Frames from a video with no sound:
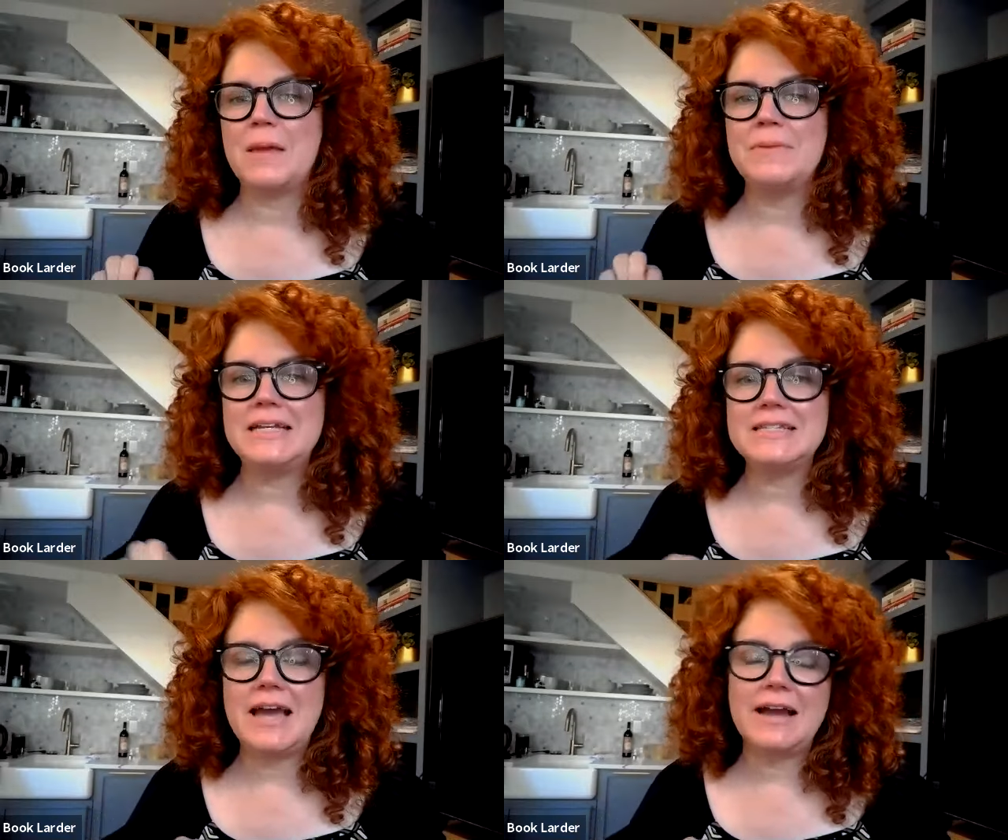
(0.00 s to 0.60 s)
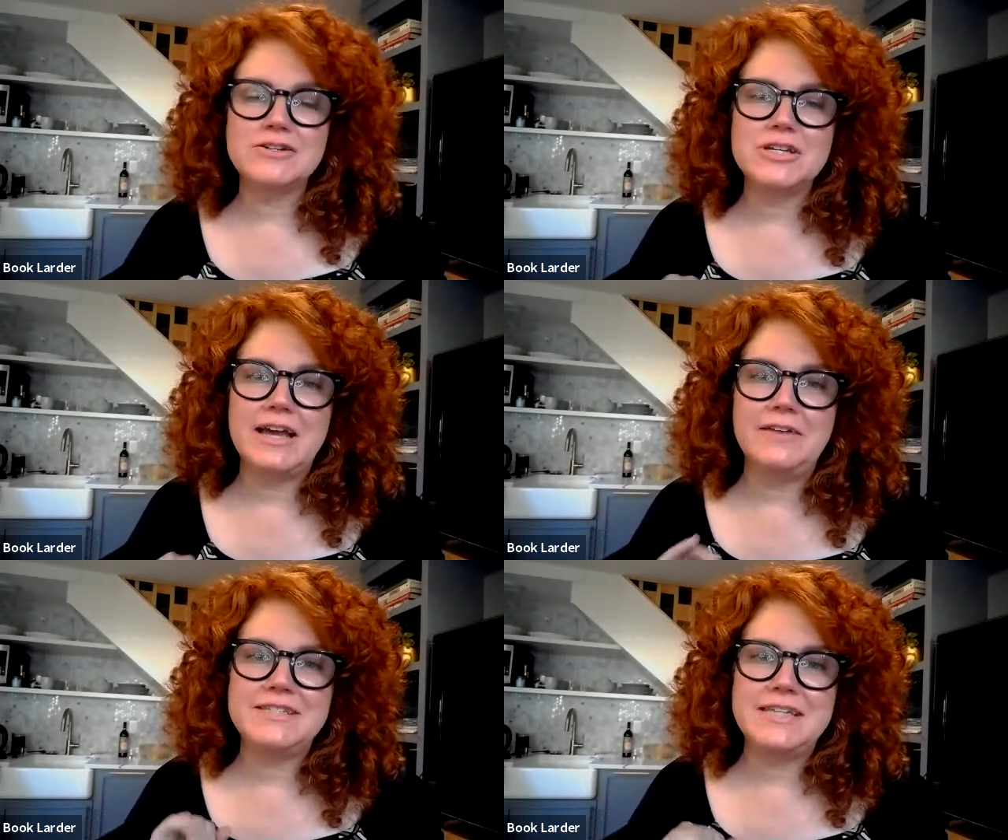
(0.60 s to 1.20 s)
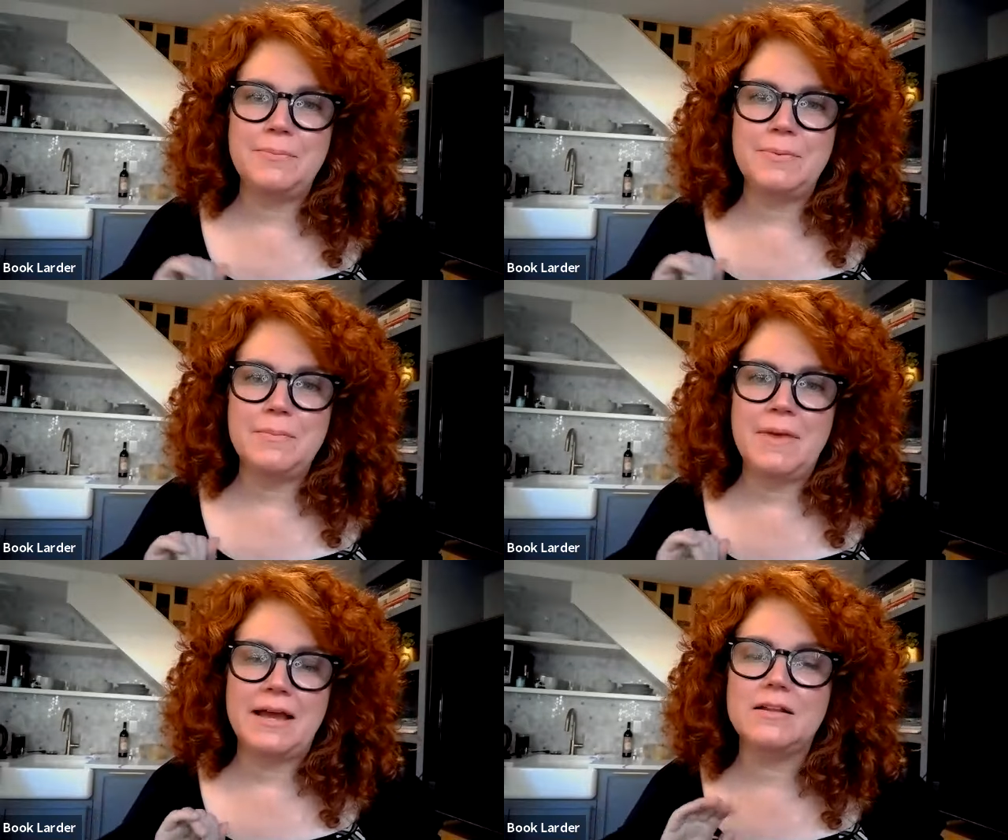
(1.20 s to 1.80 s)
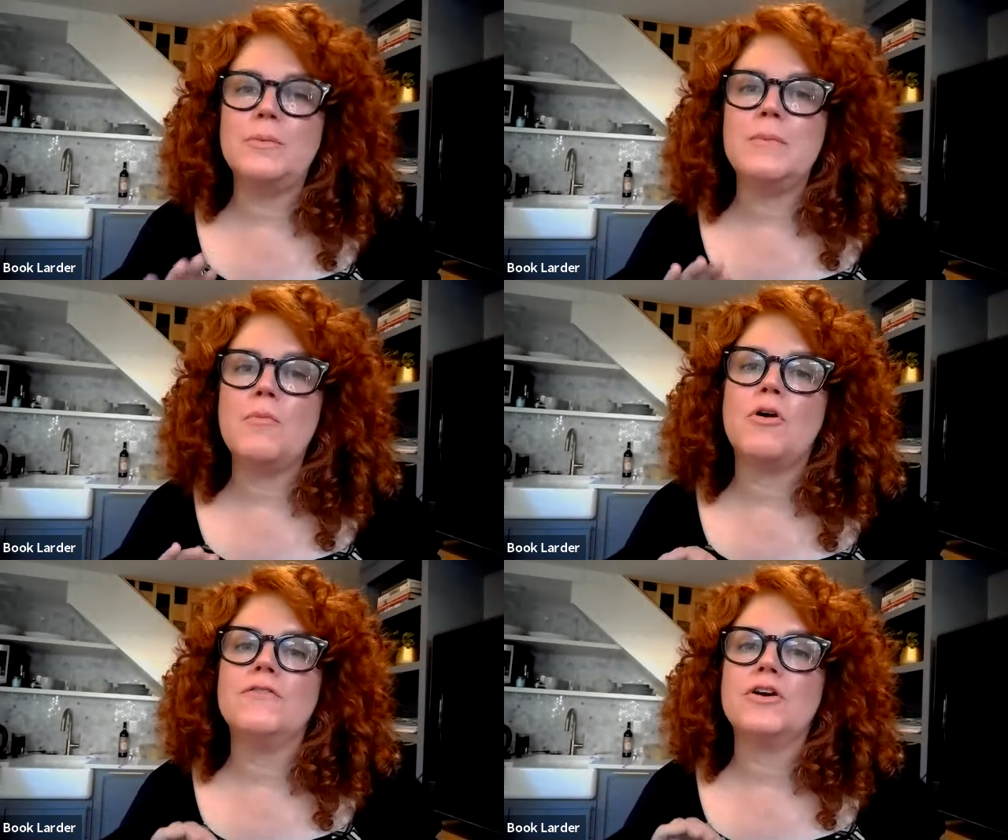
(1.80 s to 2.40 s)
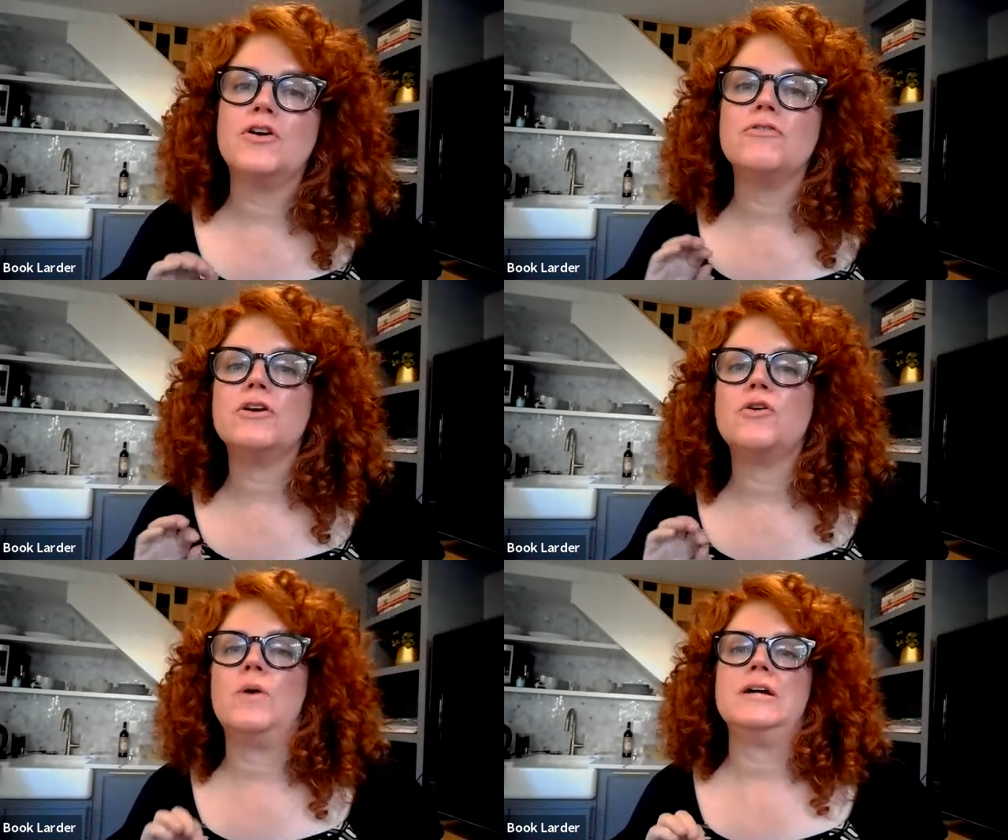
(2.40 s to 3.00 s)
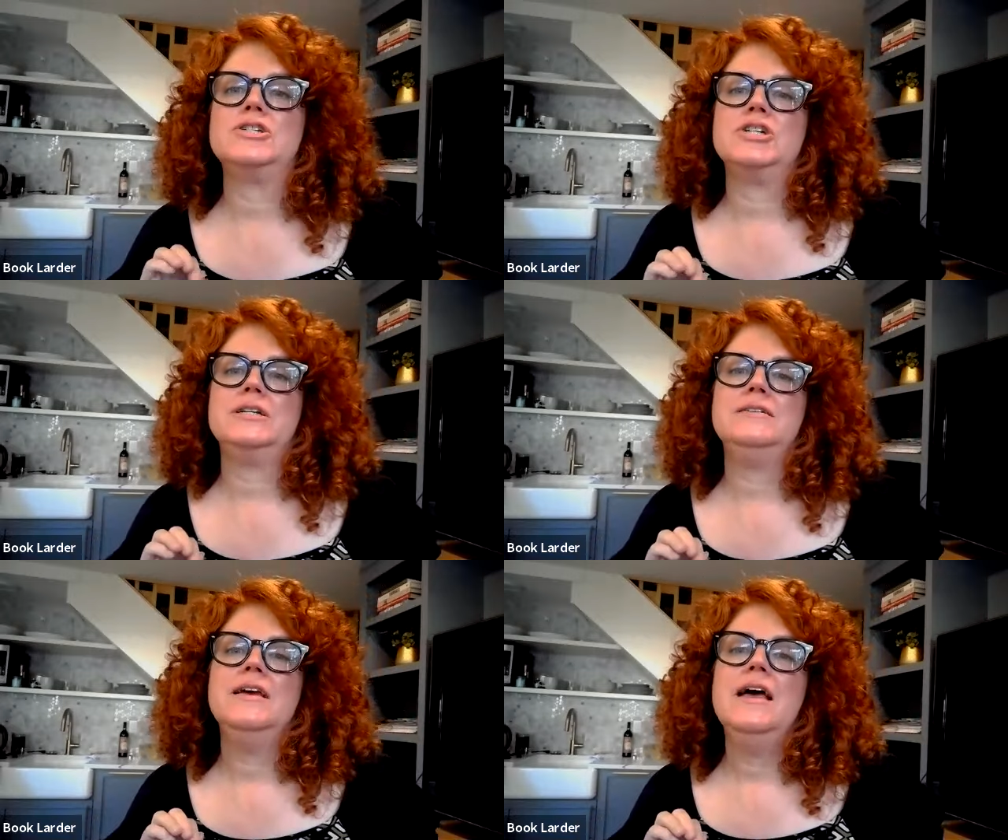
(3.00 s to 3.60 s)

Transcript: but it's actually kind of stepping back in a little bit more of a career question.